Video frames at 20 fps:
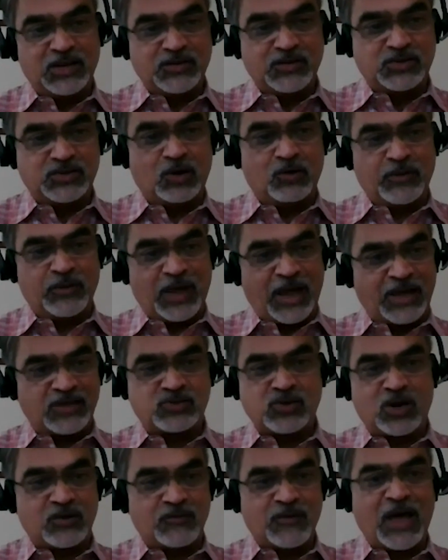So as
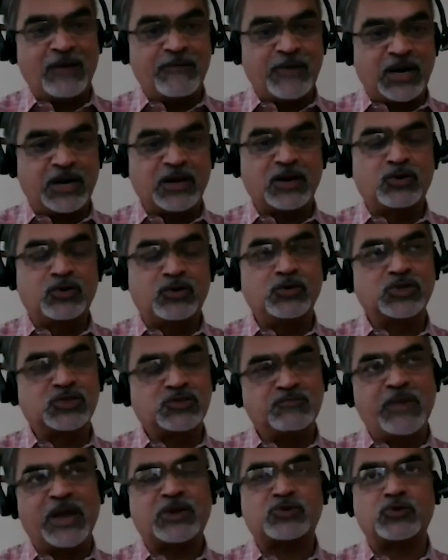you're evaluating tools,
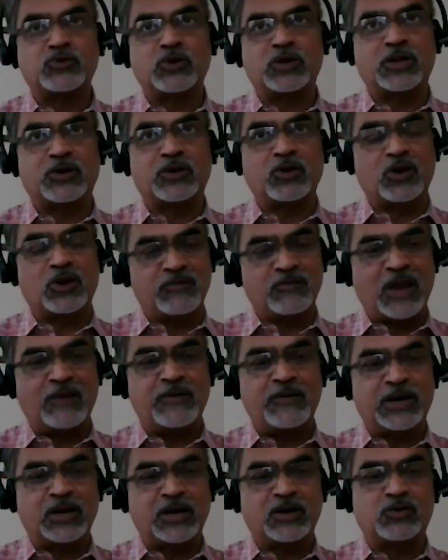make sure that you're
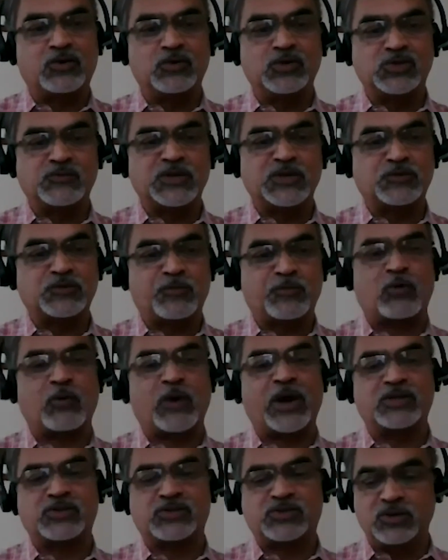evaluating tools which
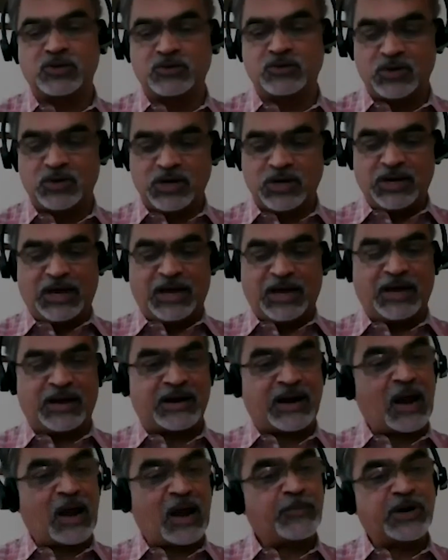provides you
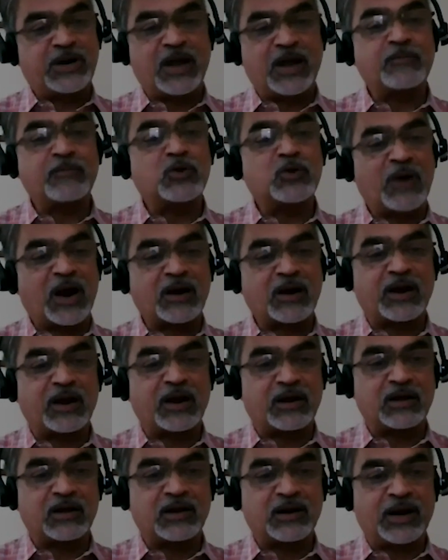rapid time to market,
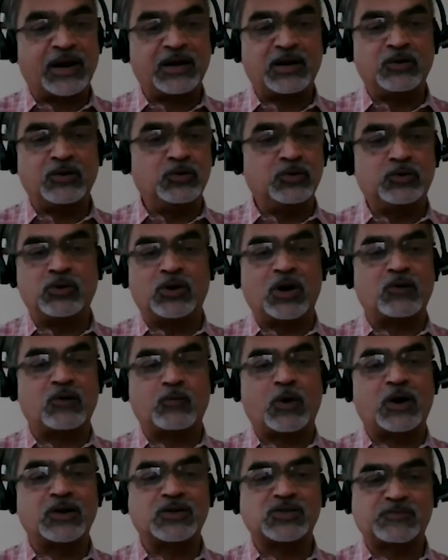right? You do not
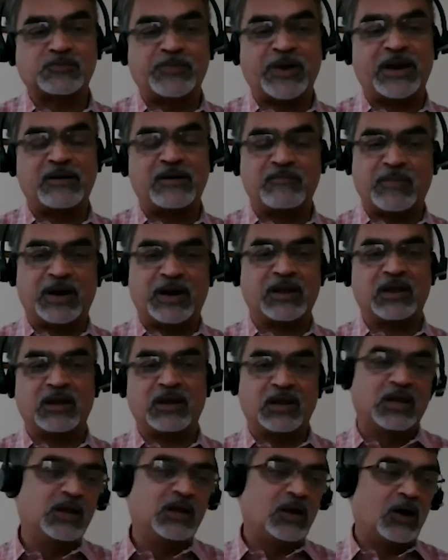want to spend
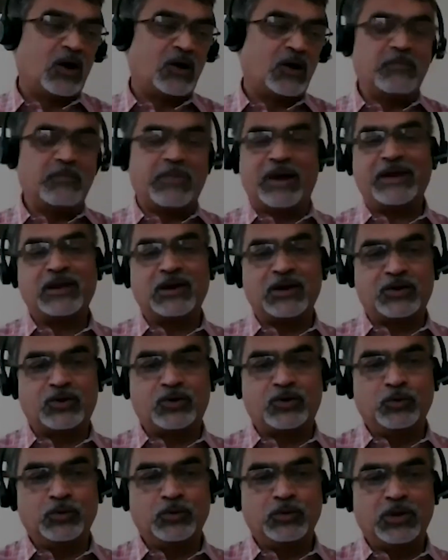money on buying a
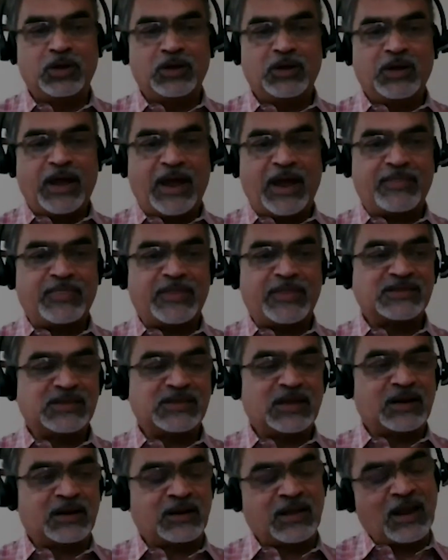tool and then
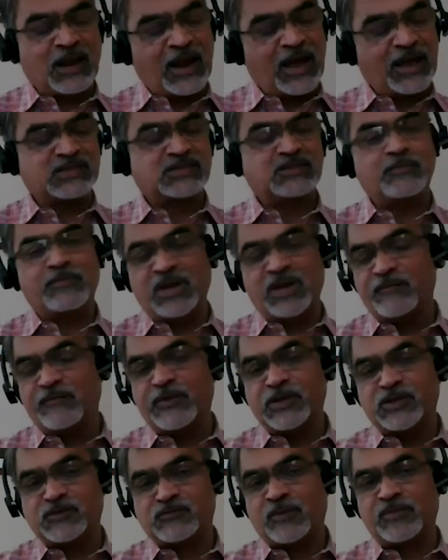realize the
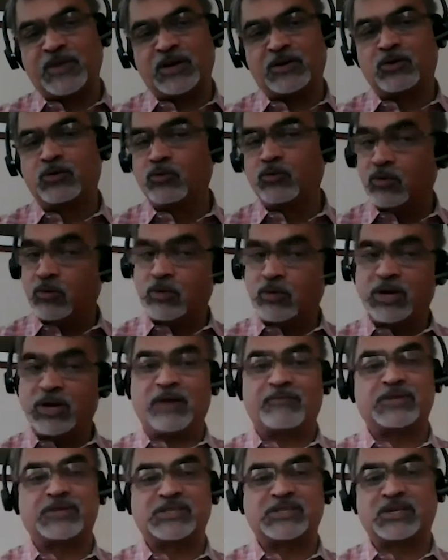benefits from that tool only
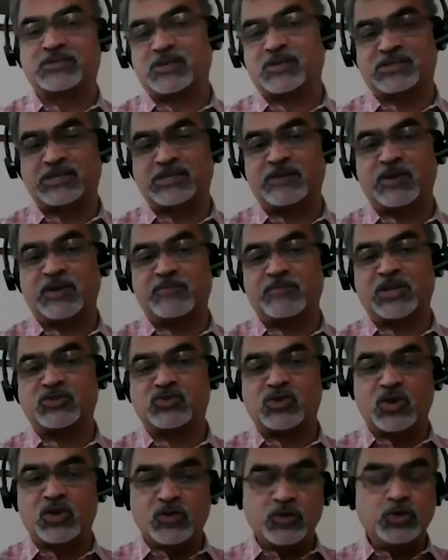after 6 or 7
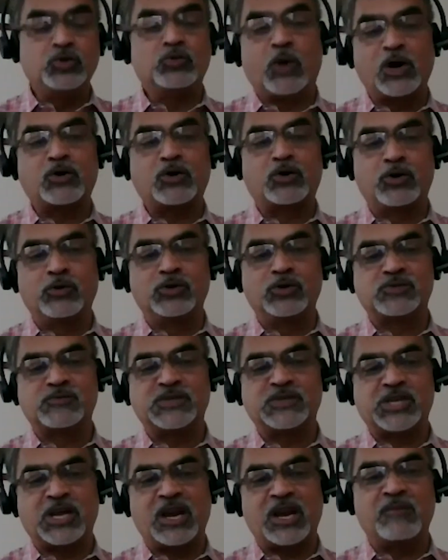months. You want tools
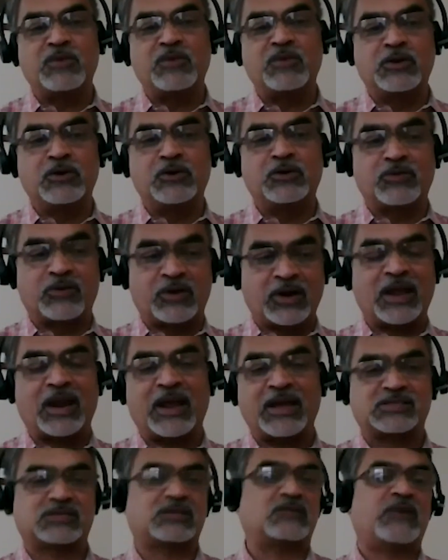which enable you to
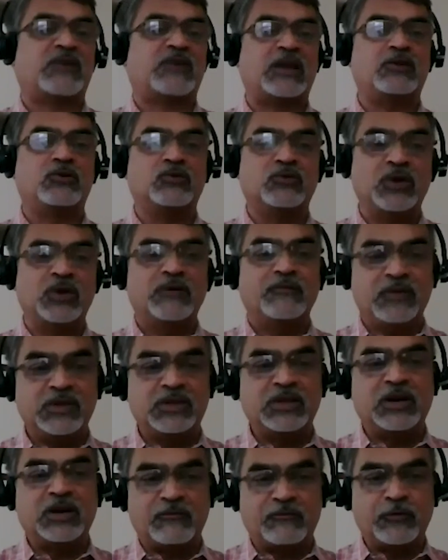realize the value
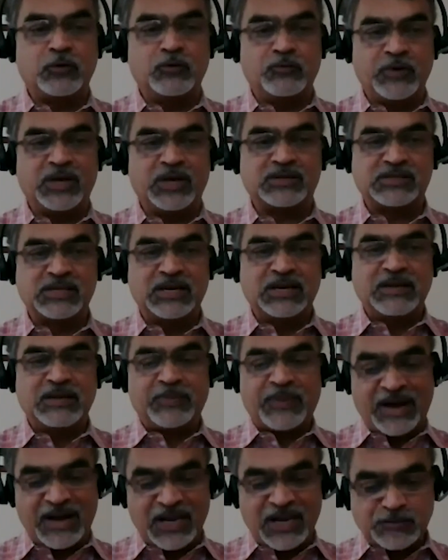within a few weeks.
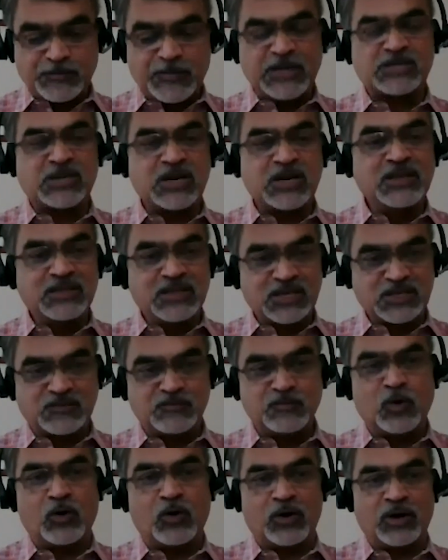And especially in this
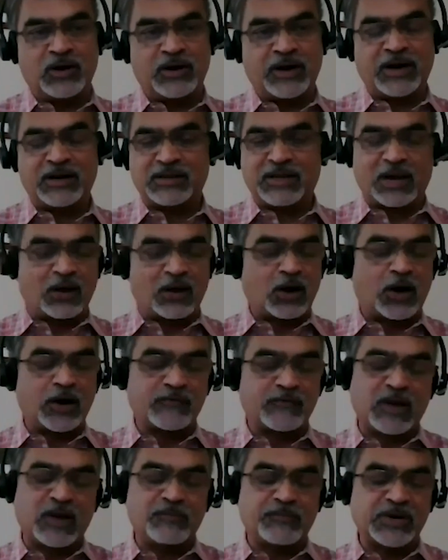mode, right? There are a lot
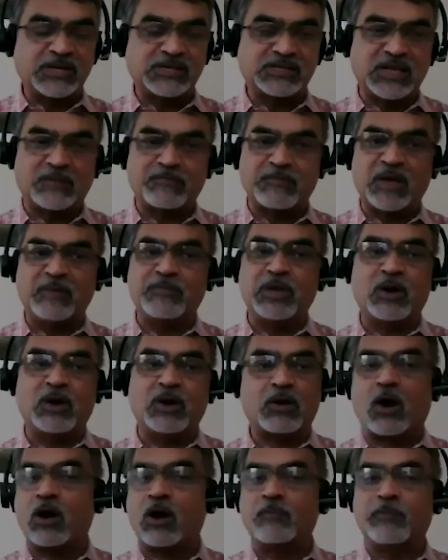of companies that may be
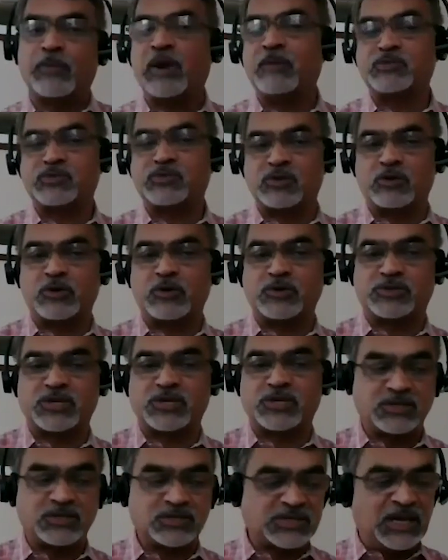on-prem
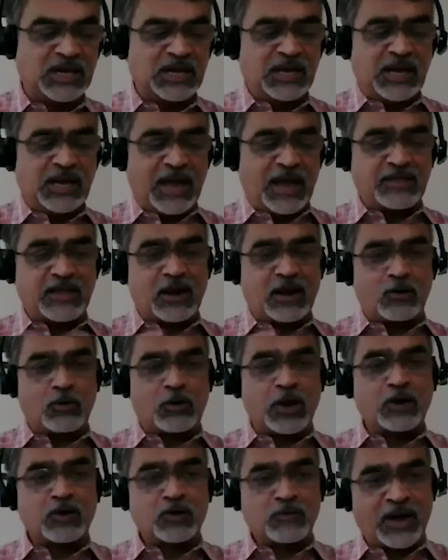solutions and they're
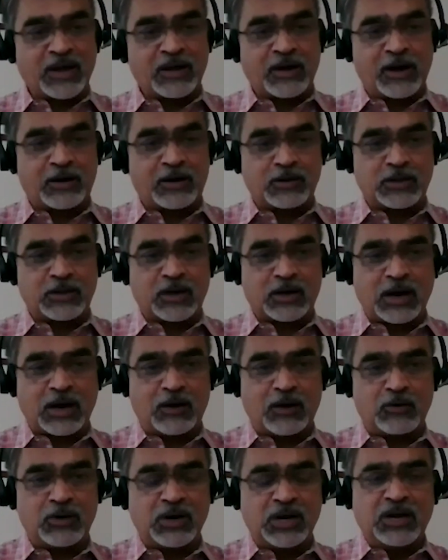looking to migrate to the
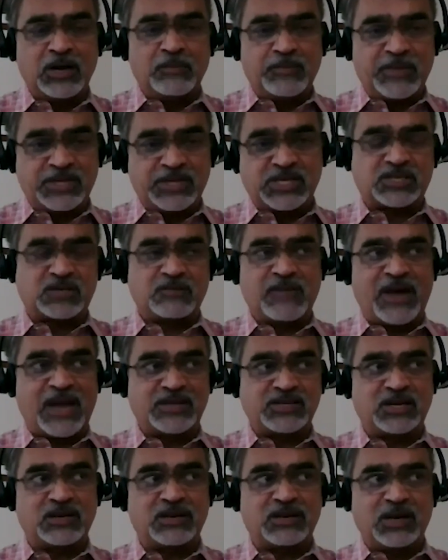cloud. But just
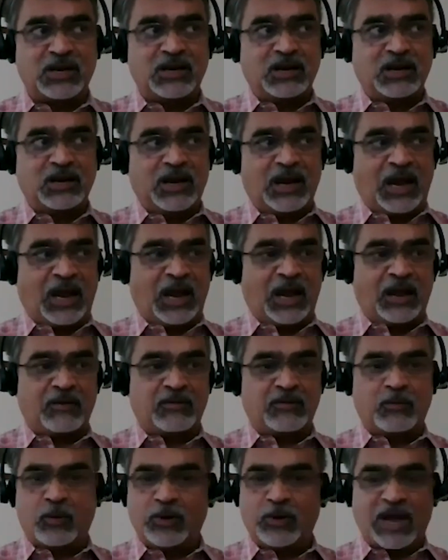imagine,
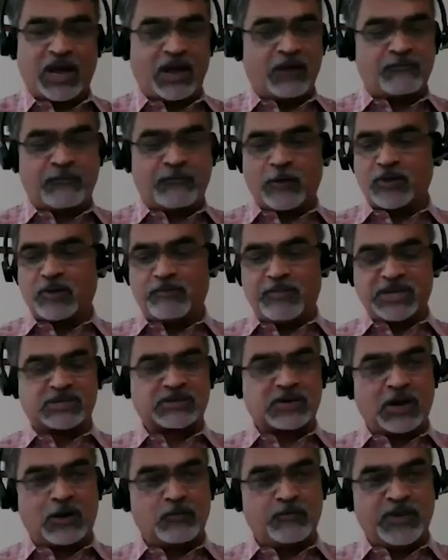oh yeah, I found the
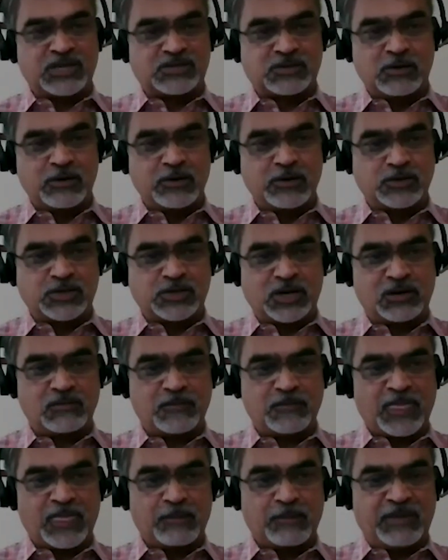best cloud-based solution,
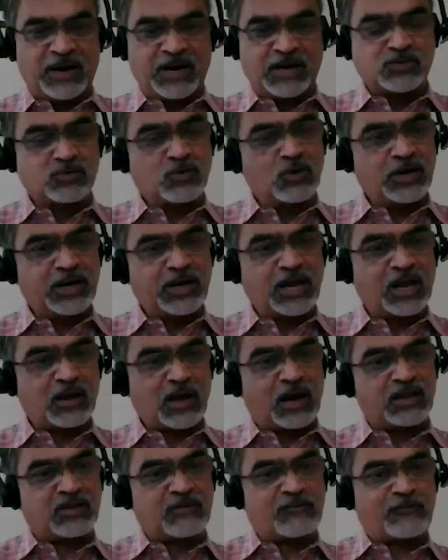but it's going to take
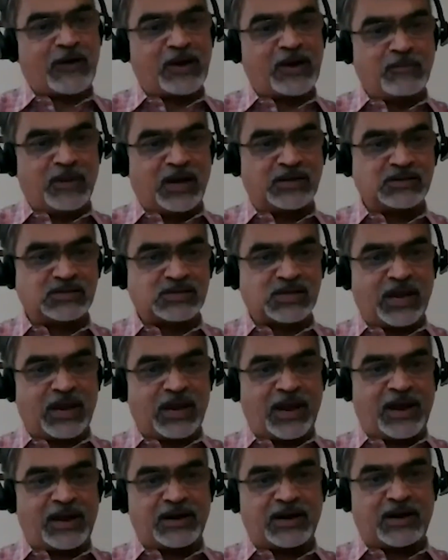another 5 months
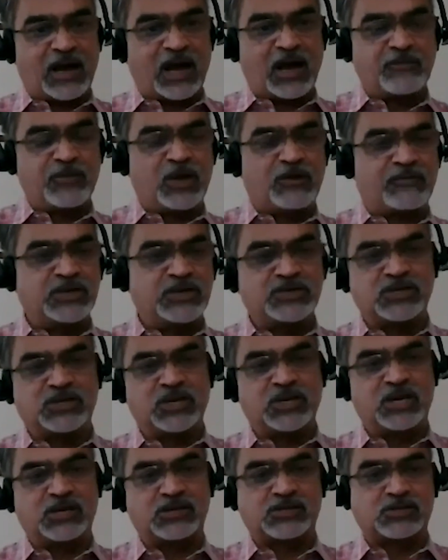and an army of
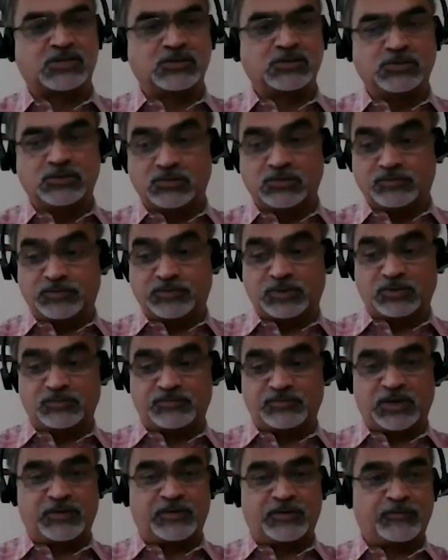engineers
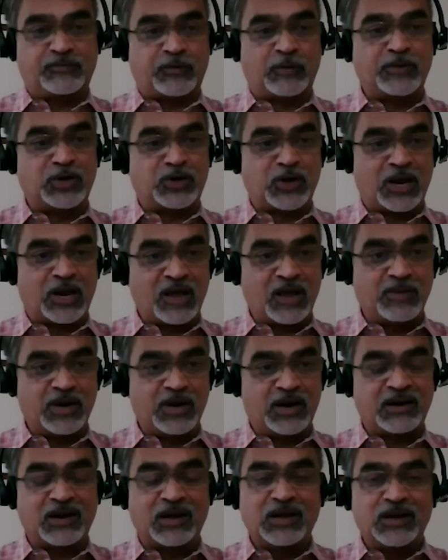for me to enable
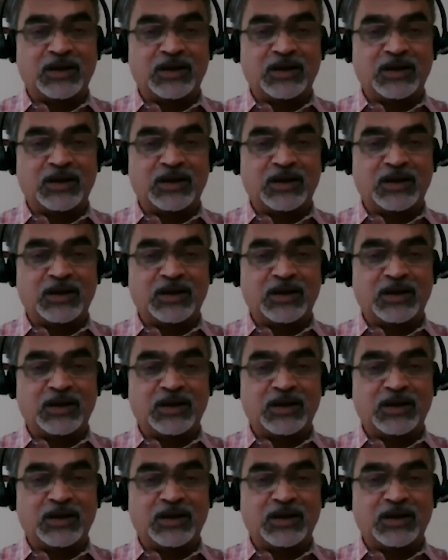it.